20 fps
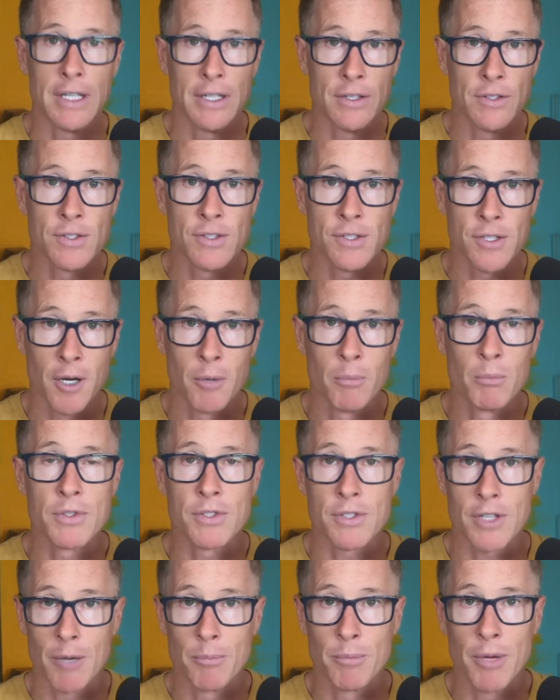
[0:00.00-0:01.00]
in some
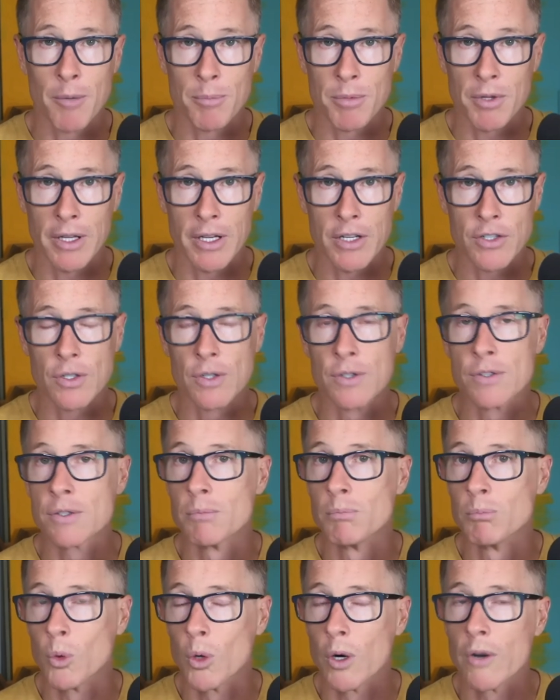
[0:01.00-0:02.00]
subpopulations
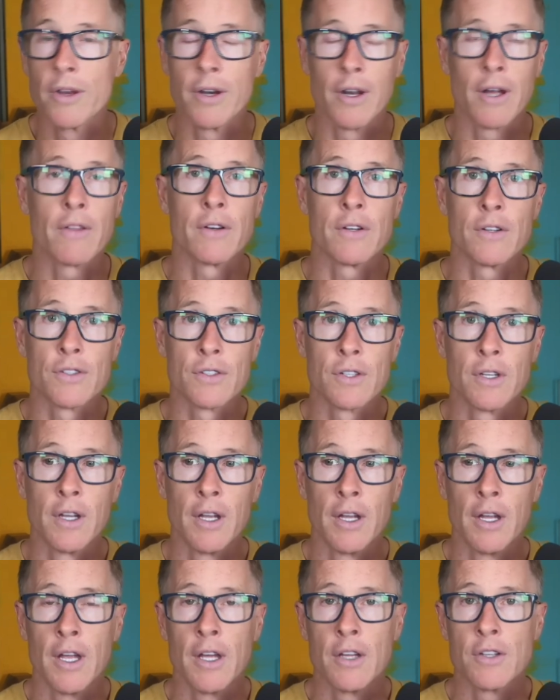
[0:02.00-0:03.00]
more than others.
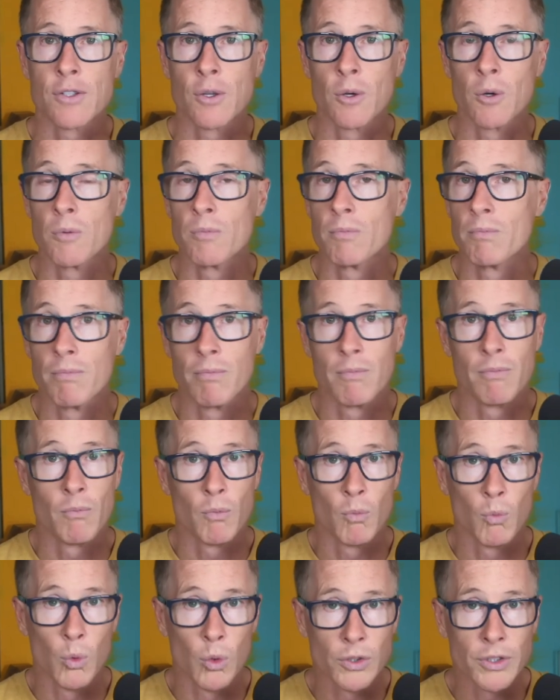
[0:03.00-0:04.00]
So
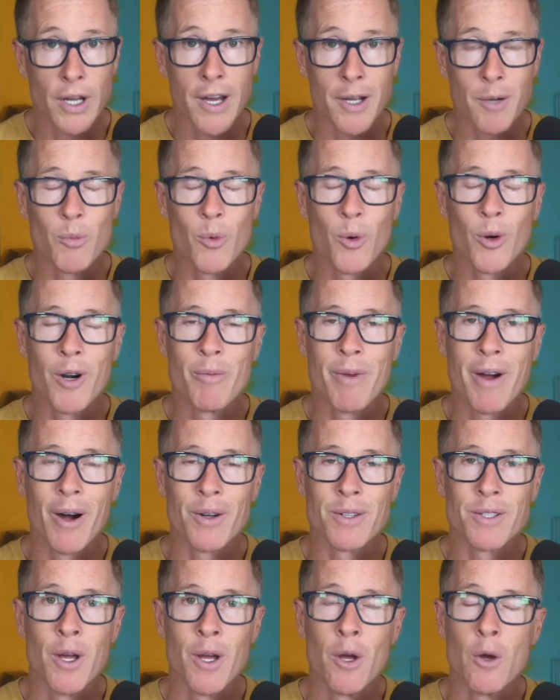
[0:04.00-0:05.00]
we'll talk more
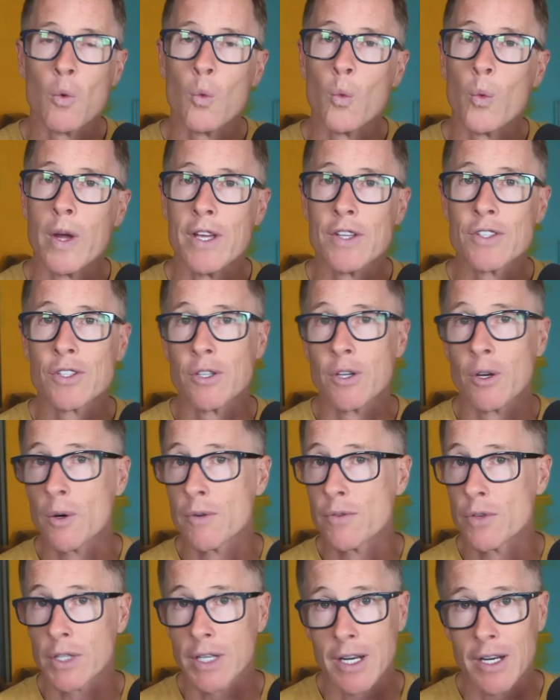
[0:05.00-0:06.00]
about ways to know
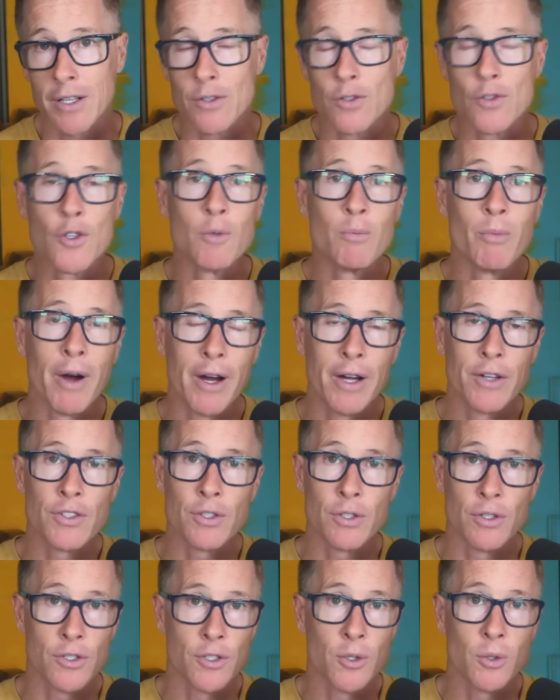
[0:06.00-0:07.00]
if you're getting too much
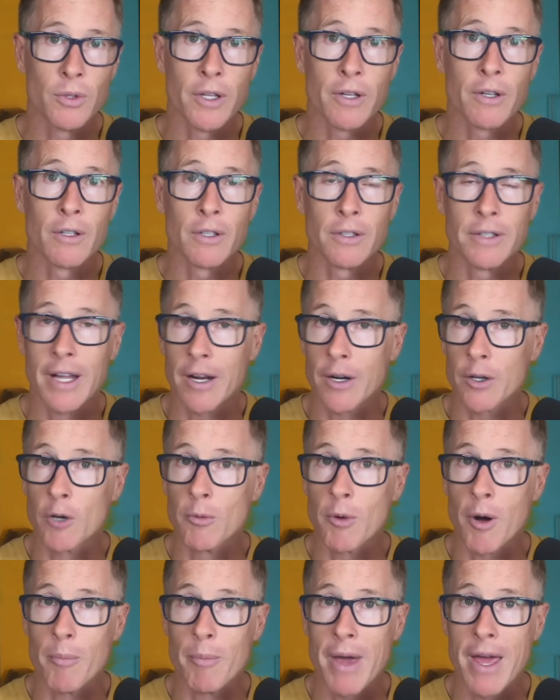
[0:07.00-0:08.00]
or too little and how to go
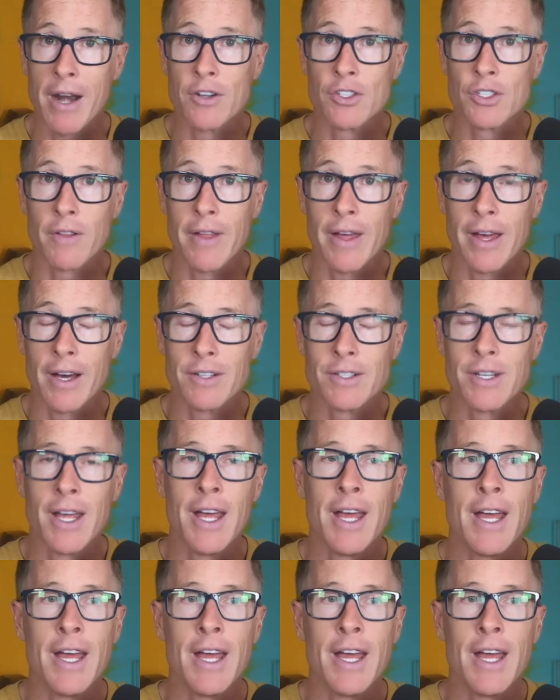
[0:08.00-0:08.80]
about managing that.